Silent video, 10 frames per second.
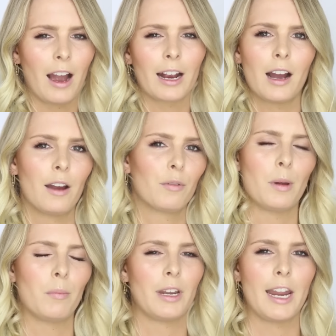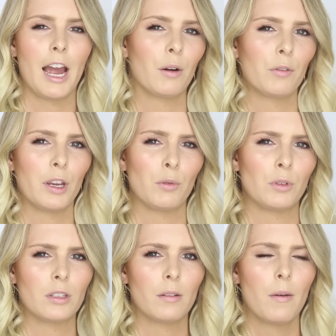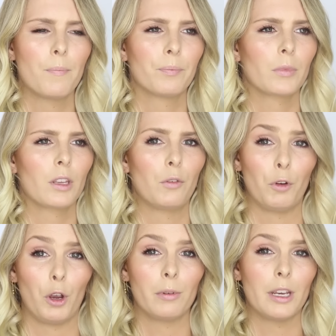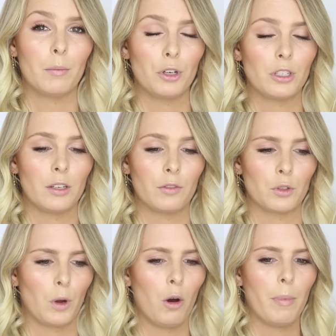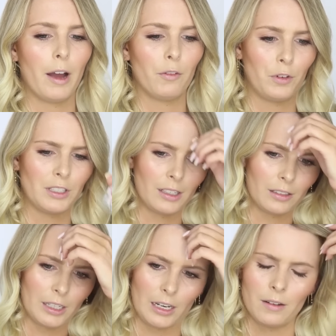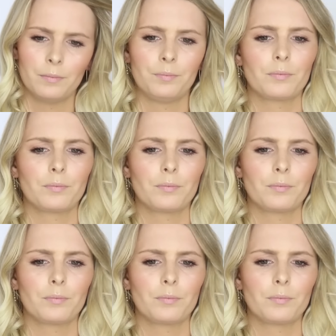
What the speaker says: I can't remember now if he was verbally abusive as well, but physically